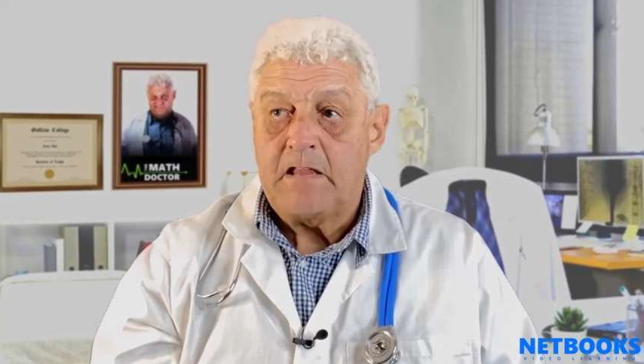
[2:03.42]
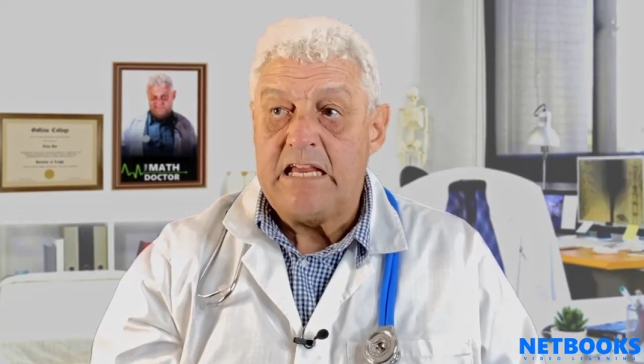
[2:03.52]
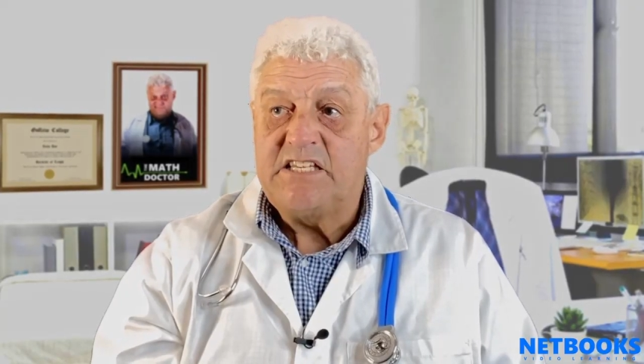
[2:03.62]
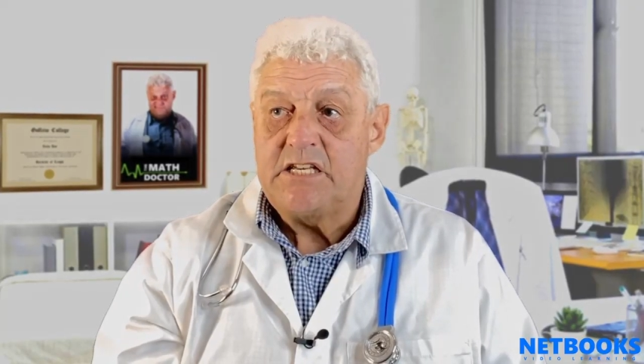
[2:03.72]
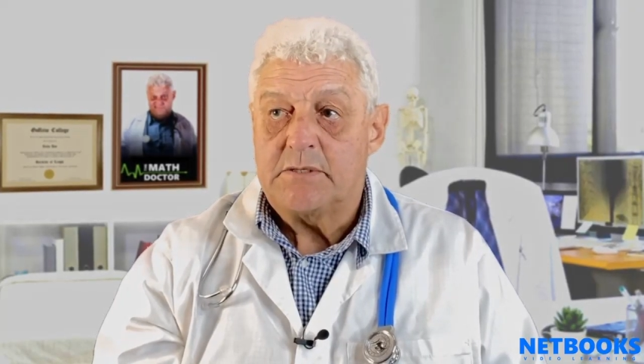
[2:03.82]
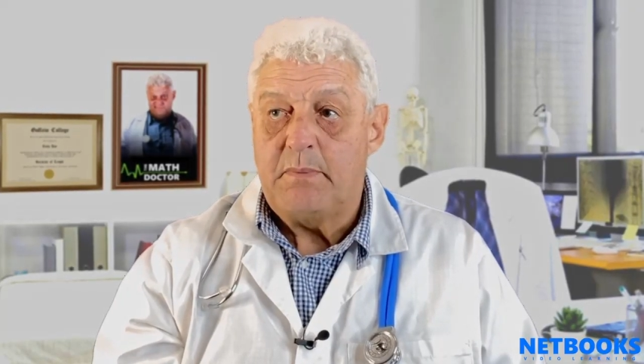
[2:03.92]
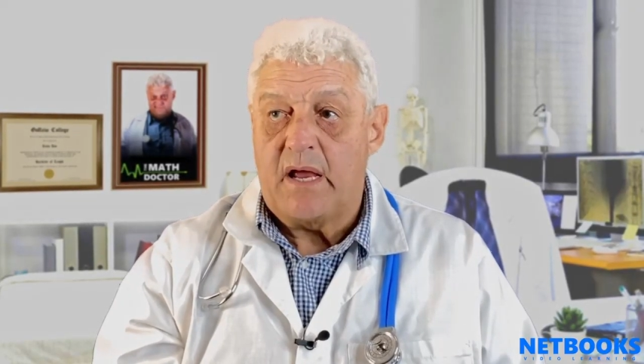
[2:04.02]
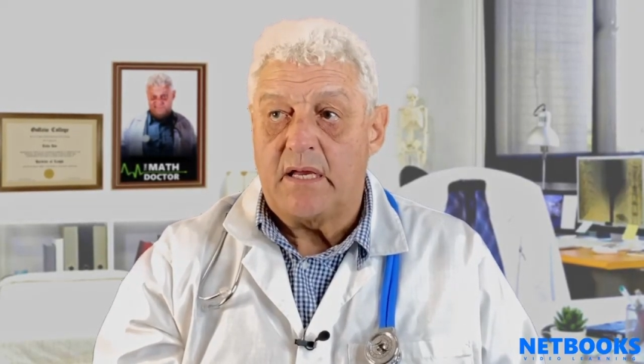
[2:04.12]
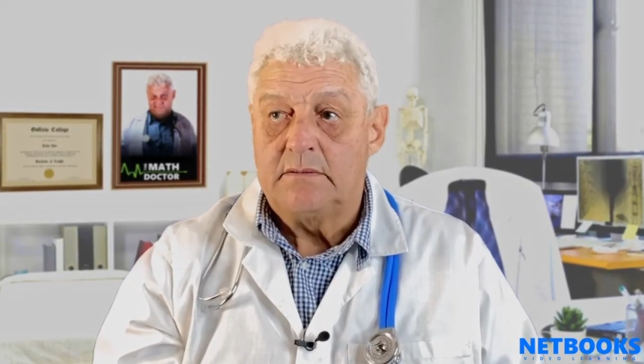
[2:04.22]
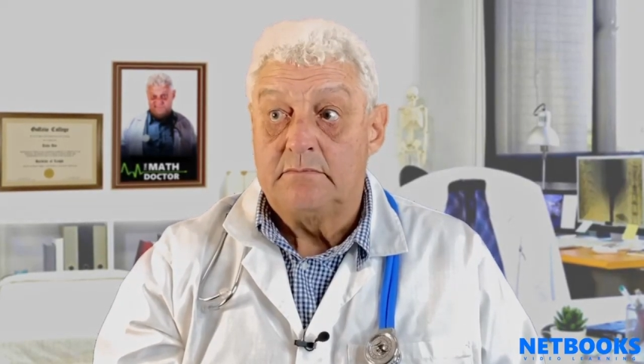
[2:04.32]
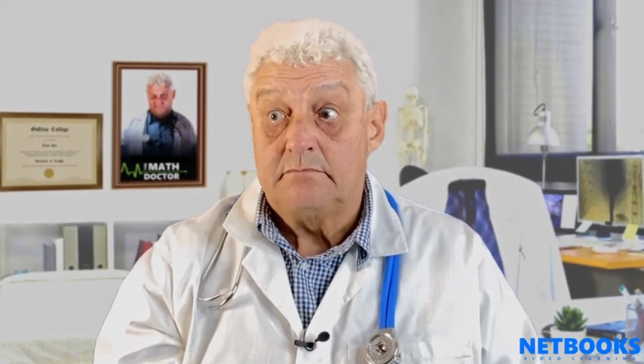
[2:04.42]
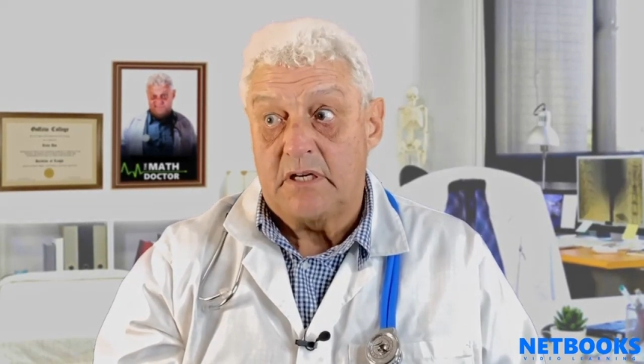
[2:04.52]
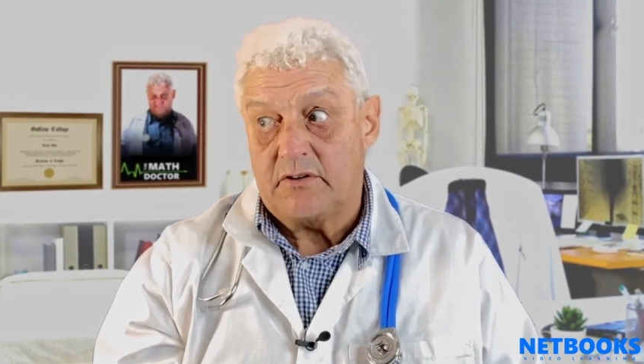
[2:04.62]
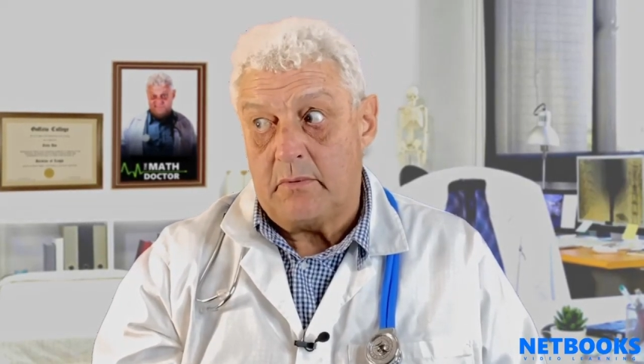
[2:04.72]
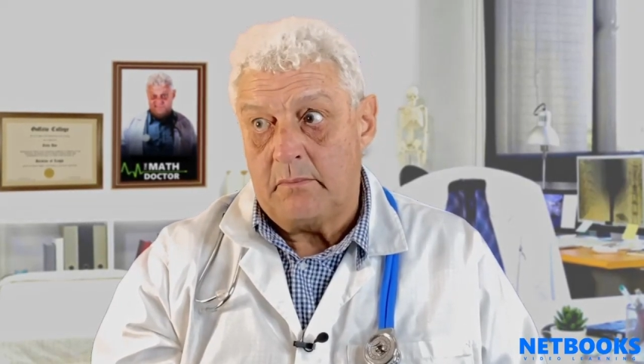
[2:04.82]
Easy as pie.
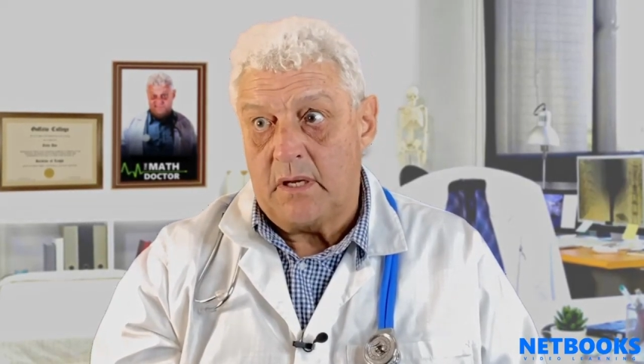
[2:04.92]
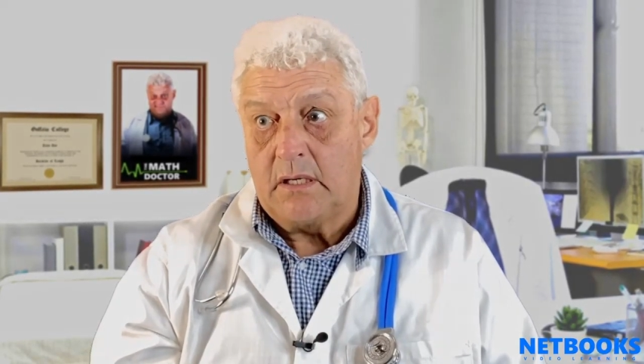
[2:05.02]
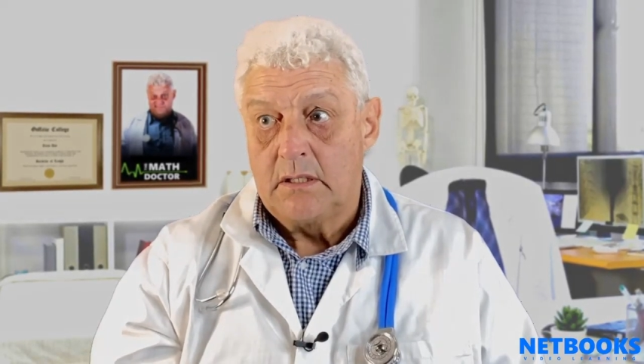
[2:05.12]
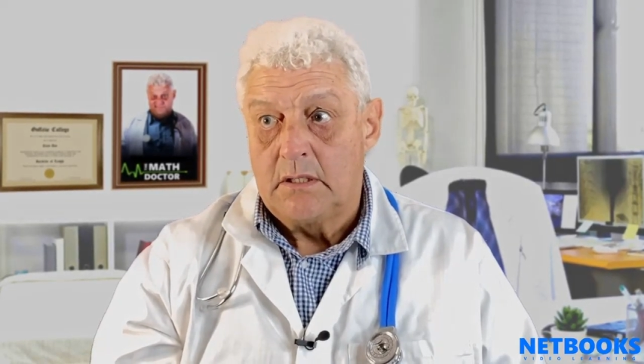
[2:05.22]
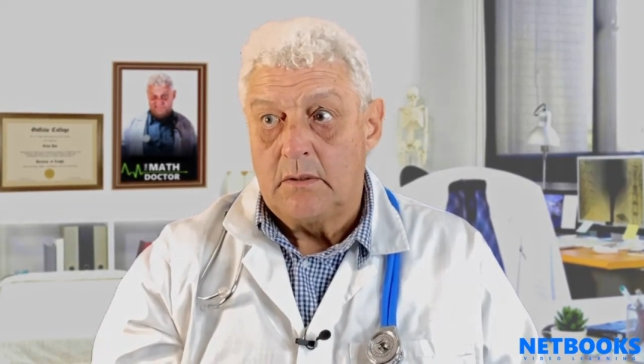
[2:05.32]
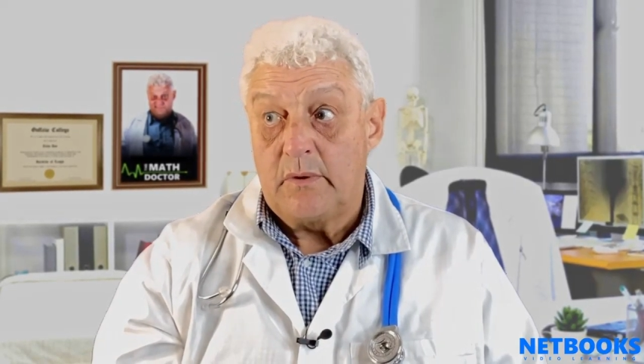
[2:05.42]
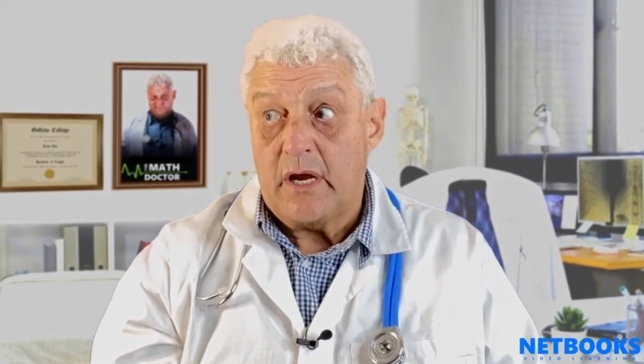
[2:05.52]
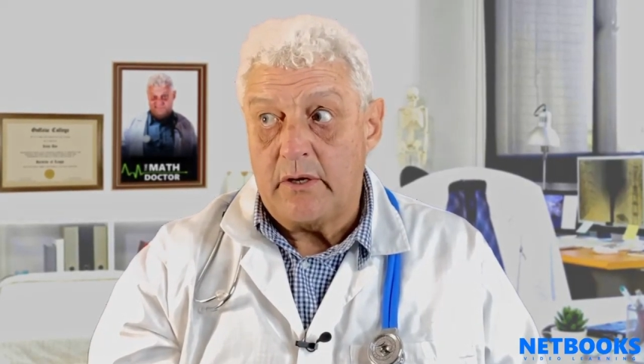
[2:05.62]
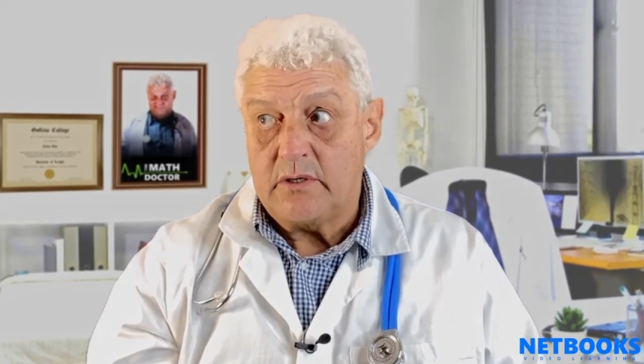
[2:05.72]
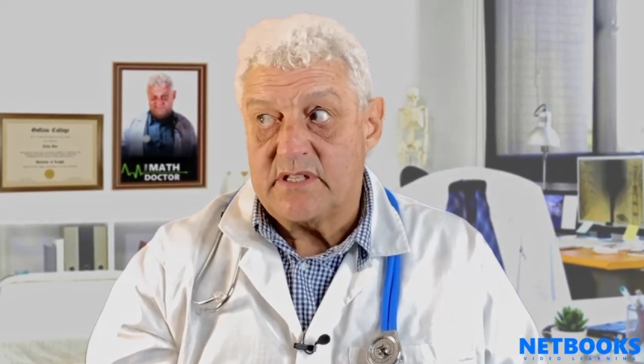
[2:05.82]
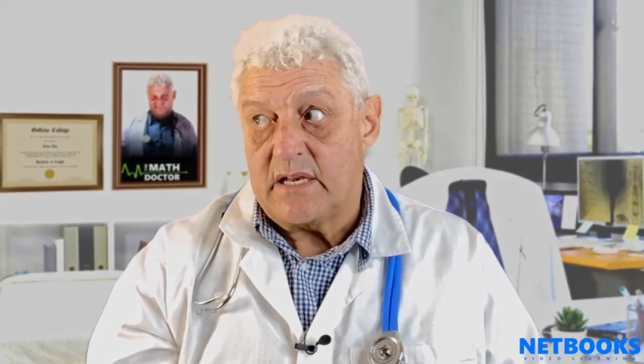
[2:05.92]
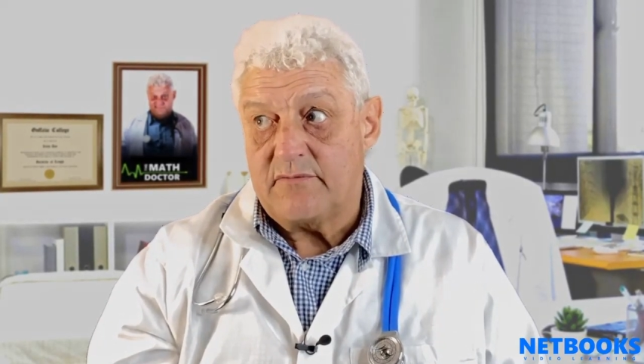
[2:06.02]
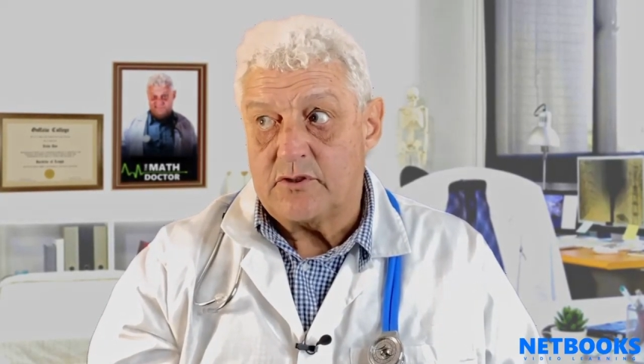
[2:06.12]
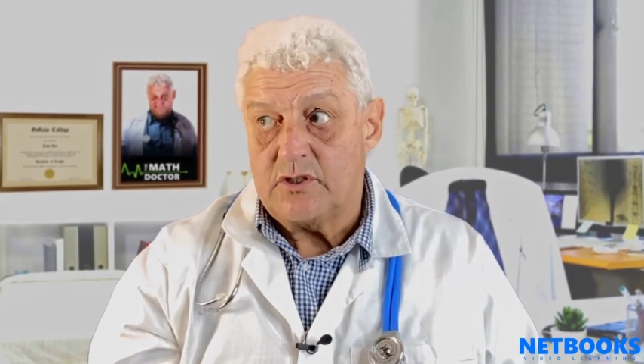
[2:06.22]
But remember, we only use that for